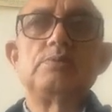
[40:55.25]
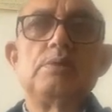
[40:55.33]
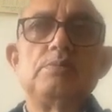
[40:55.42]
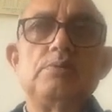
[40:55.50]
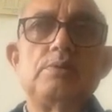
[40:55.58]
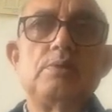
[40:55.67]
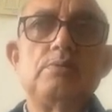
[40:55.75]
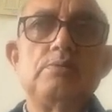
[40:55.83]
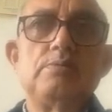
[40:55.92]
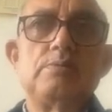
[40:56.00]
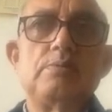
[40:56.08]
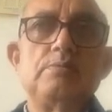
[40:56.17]
are put out
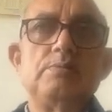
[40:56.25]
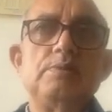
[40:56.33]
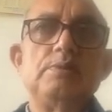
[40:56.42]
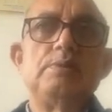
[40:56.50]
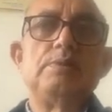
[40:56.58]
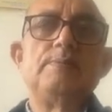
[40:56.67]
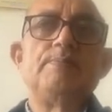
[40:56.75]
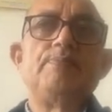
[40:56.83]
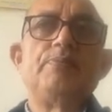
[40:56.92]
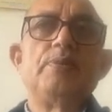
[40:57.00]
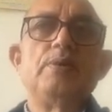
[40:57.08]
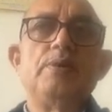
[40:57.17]
from the
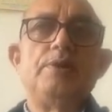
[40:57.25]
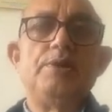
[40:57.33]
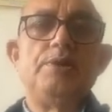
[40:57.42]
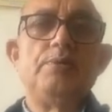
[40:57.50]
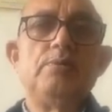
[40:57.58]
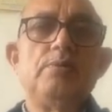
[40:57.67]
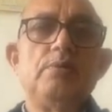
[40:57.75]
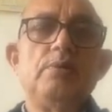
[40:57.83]
radio,